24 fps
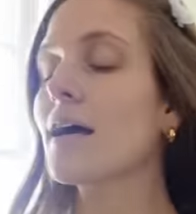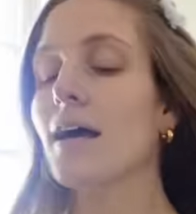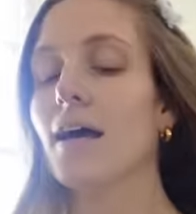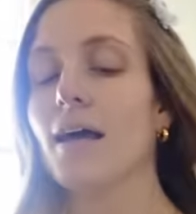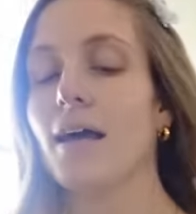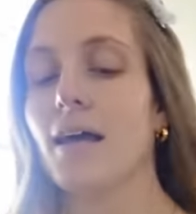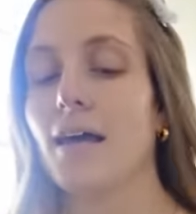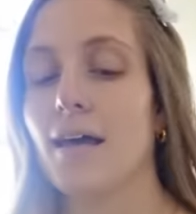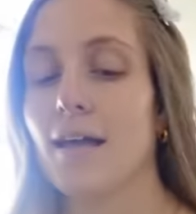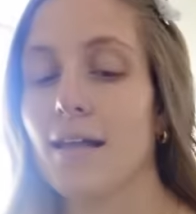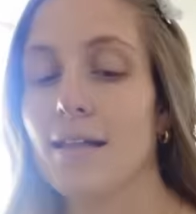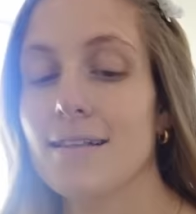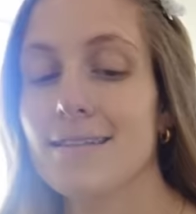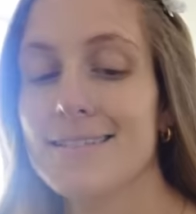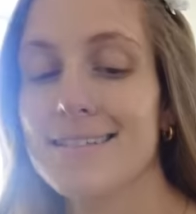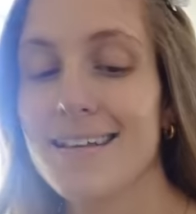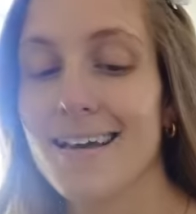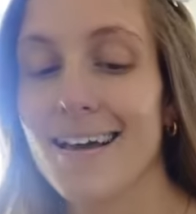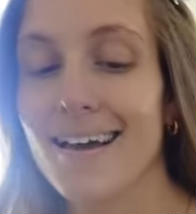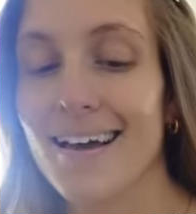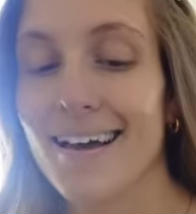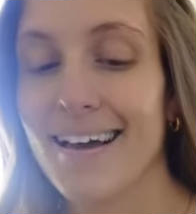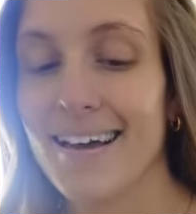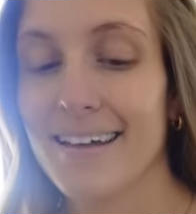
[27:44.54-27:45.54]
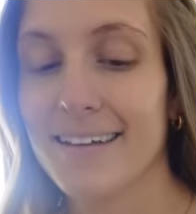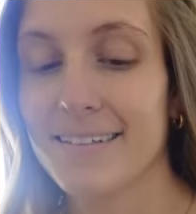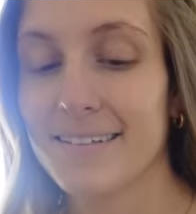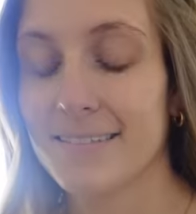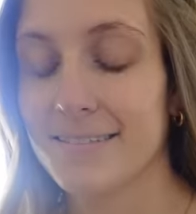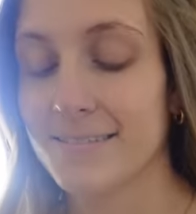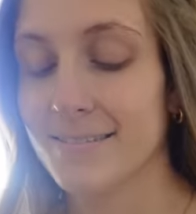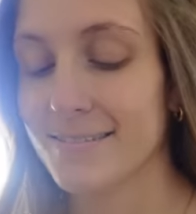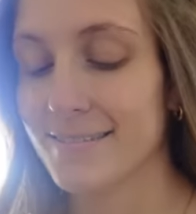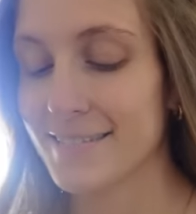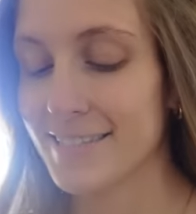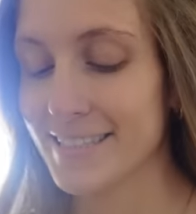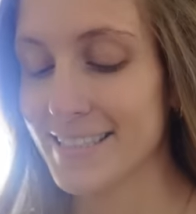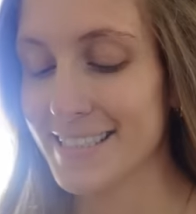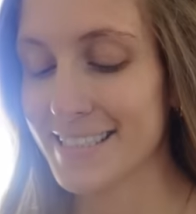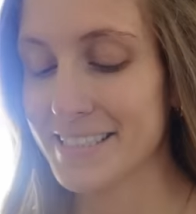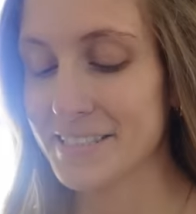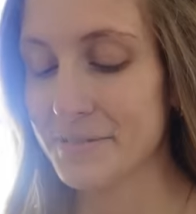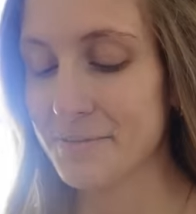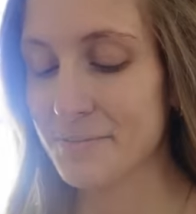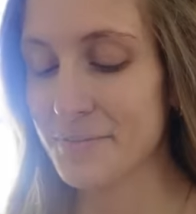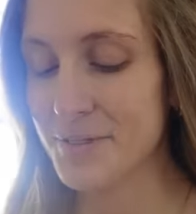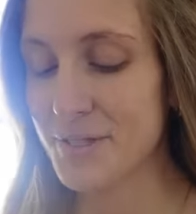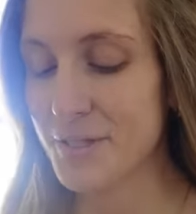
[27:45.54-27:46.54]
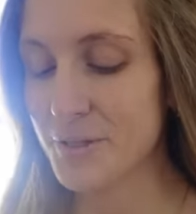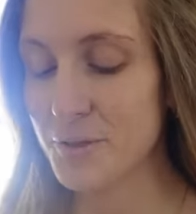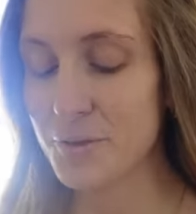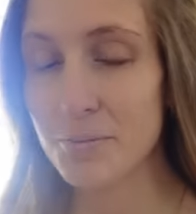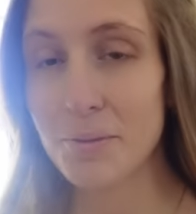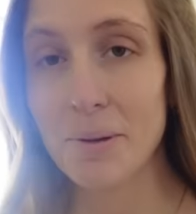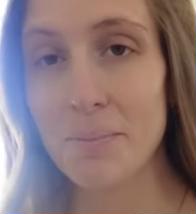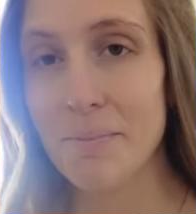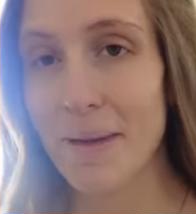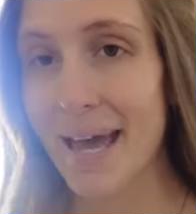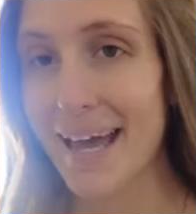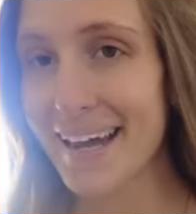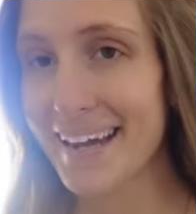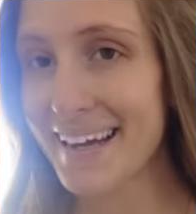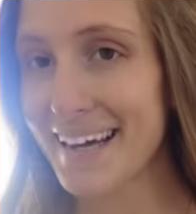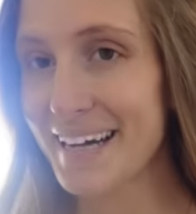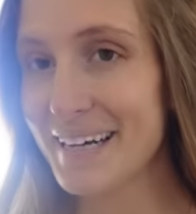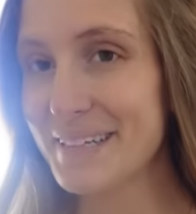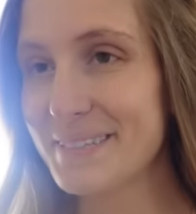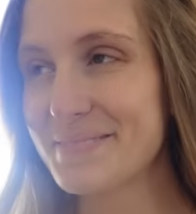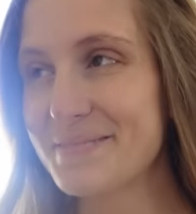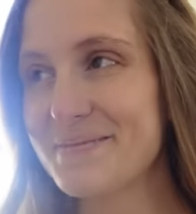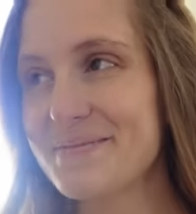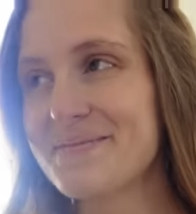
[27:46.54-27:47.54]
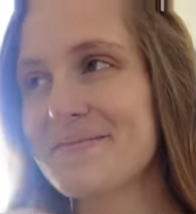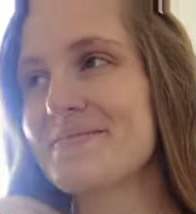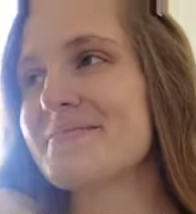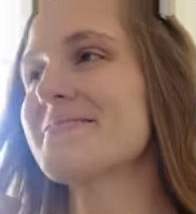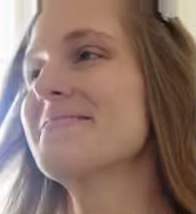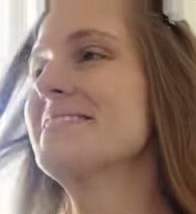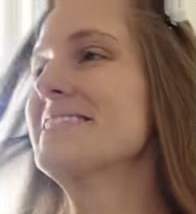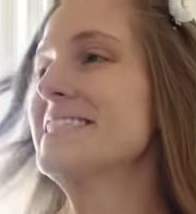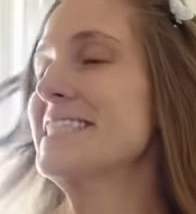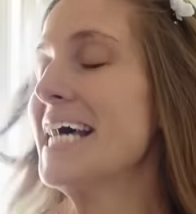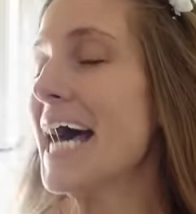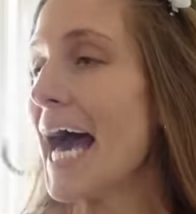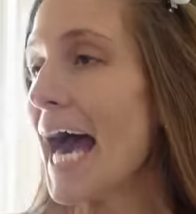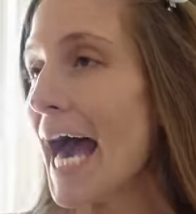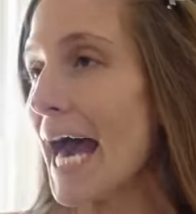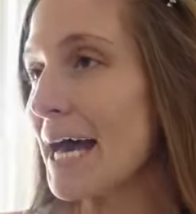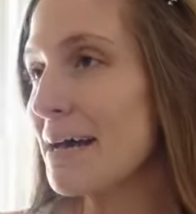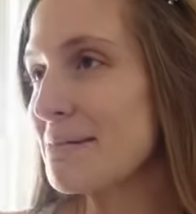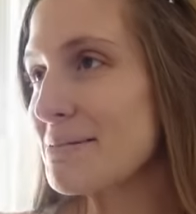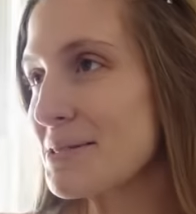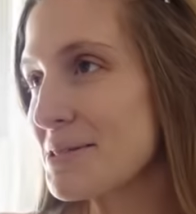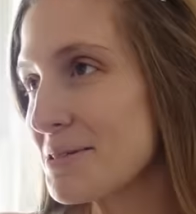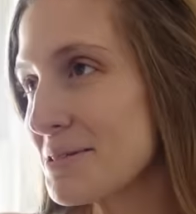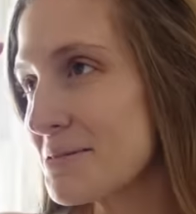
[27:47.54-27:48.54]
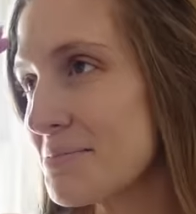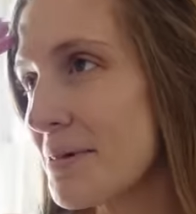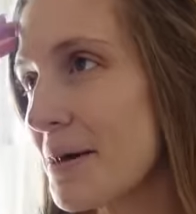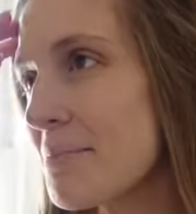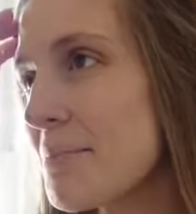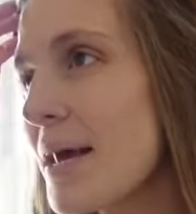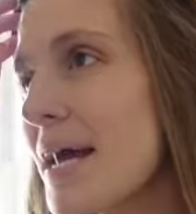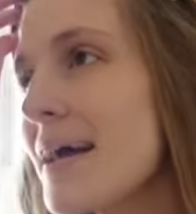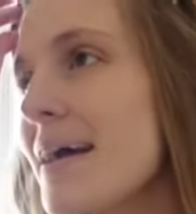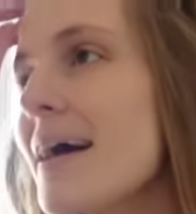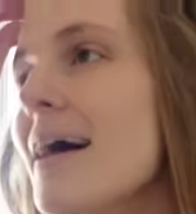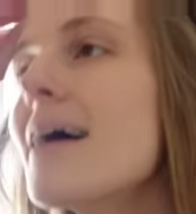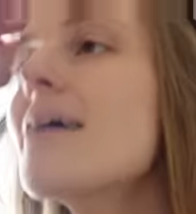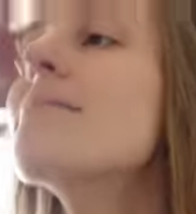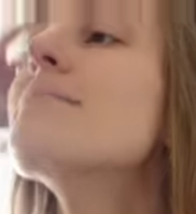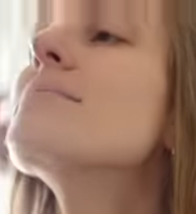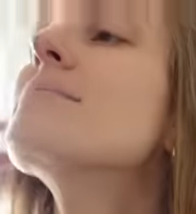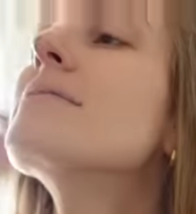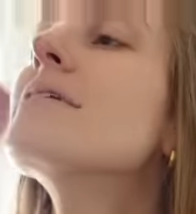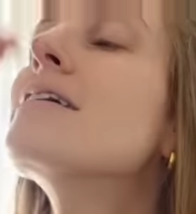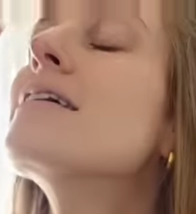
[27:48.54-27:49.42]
And uh, I'm doing my makeup. Ah, I'm doing my makeup.